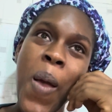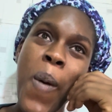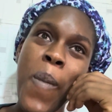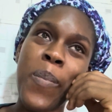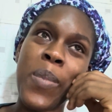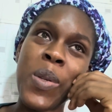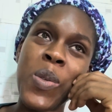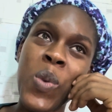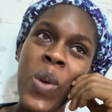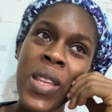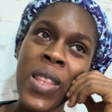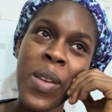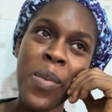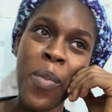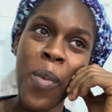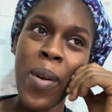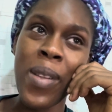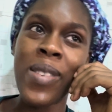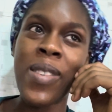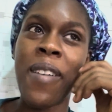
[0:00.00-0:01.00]
between the
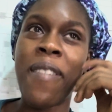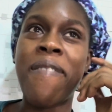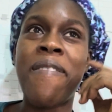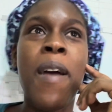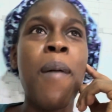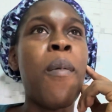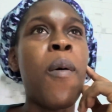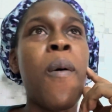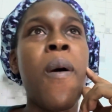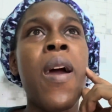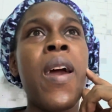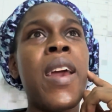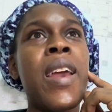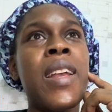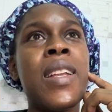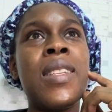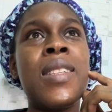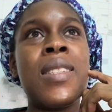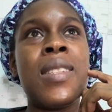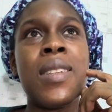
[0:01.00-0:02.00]
months of
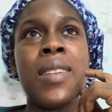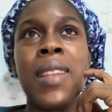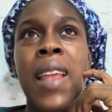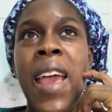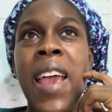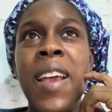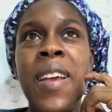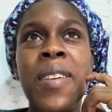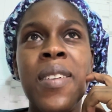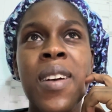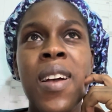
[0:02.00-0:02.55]
February till like